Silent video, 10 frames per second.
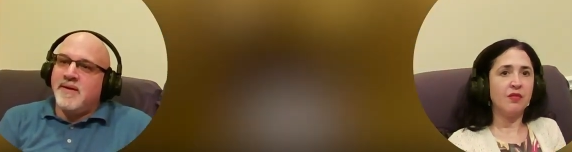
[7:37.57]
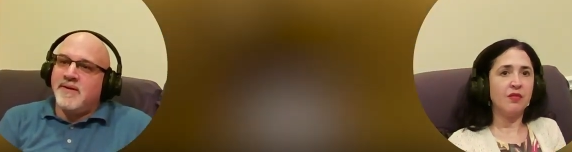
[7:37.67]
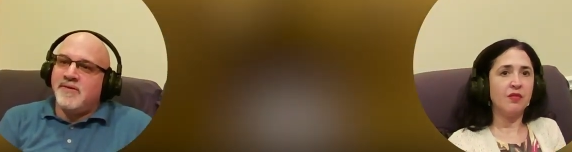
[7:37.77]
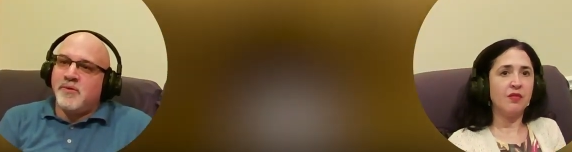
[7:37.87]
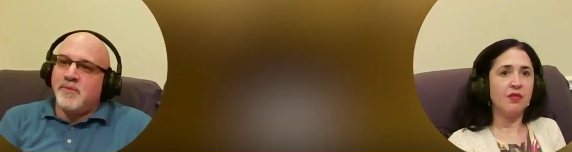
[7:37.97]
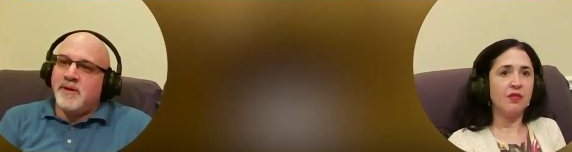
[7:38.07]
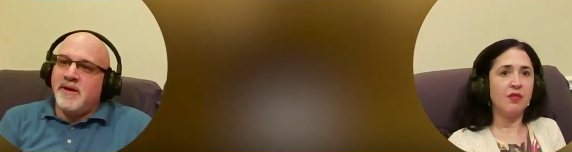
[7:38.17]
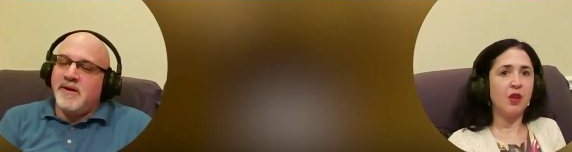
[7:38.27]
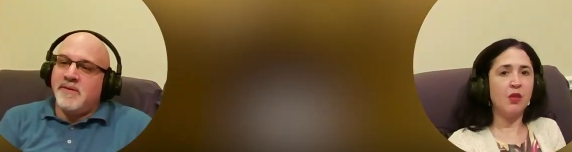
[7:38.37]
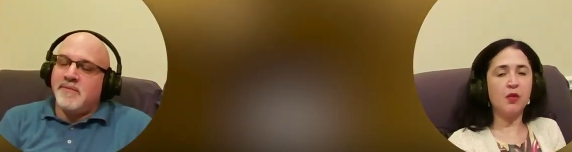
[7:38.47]
Speaker 1: there's more
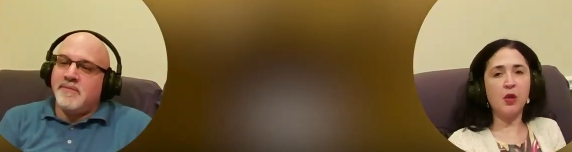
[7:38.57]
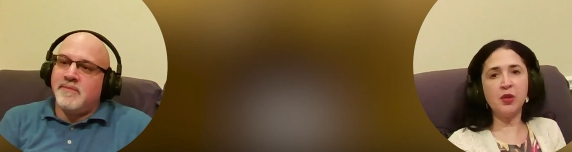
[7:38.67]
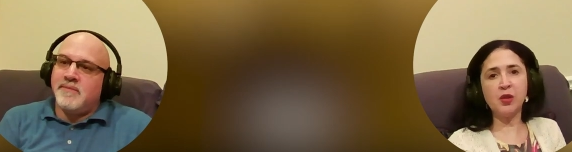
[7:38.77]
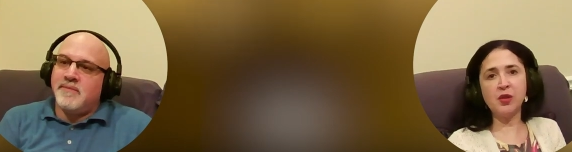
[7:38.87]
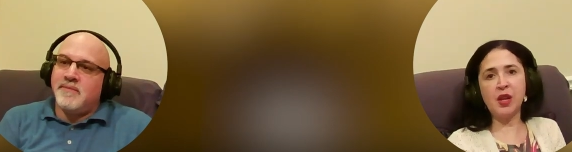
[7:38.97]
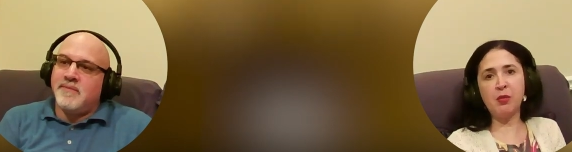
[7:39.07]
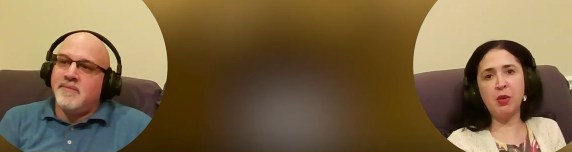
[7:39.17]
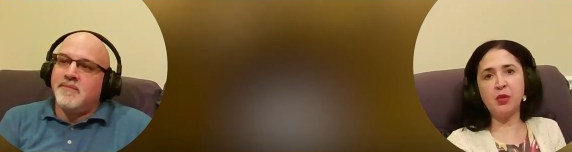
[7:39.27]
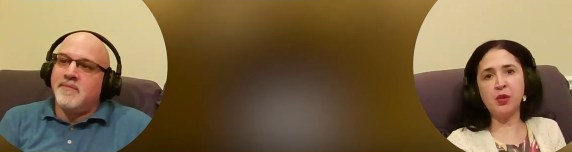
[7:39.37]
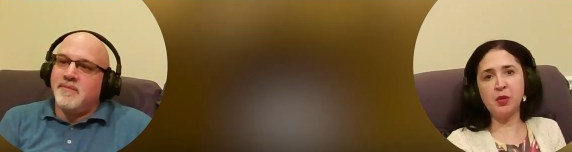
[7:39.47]
money.
Speaker 2: Of course, because that
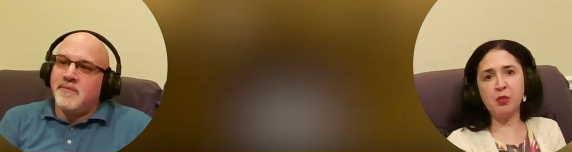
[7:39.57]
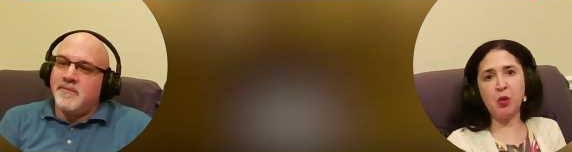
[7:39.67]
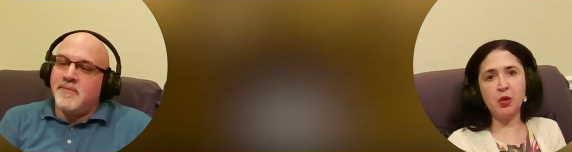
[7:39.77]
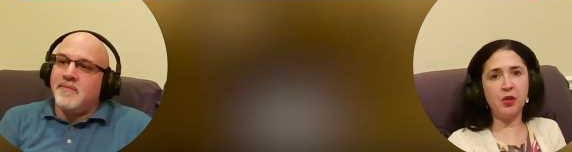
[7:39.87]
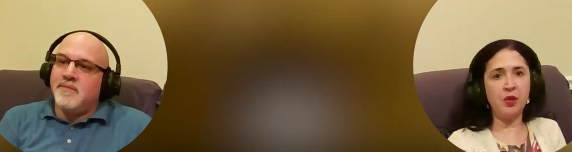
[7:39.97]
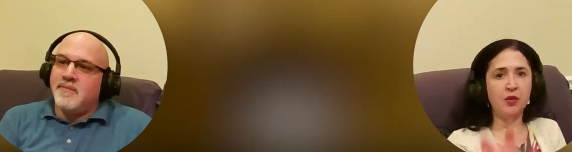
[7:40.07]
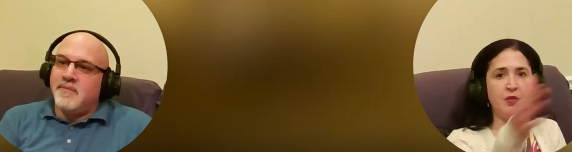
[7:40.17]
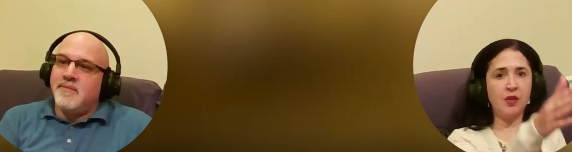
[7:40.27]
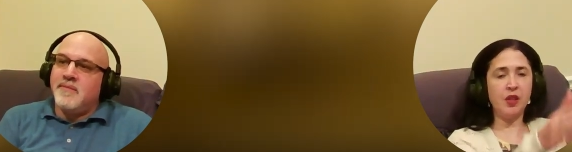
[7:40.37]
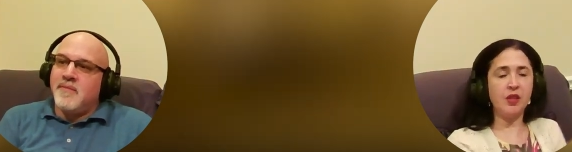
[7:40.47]
person's
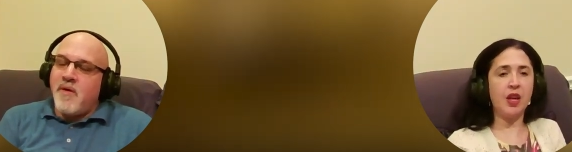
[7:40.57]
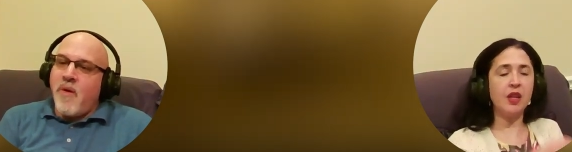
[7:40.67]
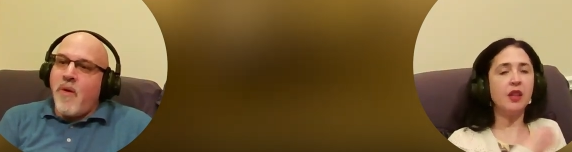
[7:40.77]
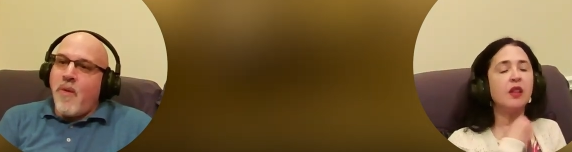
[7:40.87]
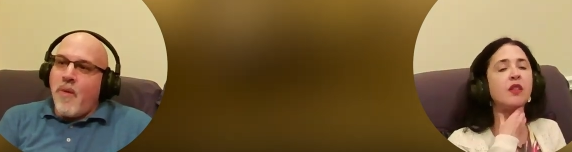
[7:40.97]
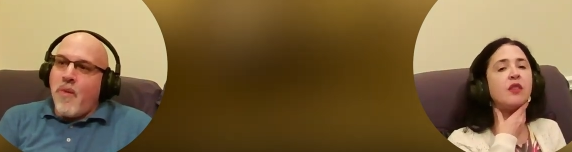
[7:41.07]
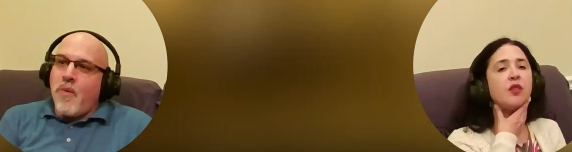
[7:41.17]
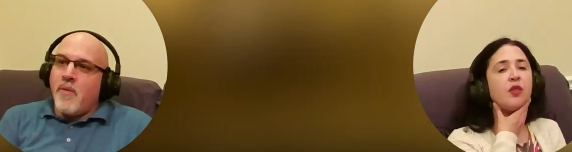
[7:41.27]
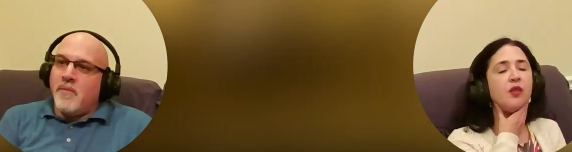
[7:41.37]
portion gets added to the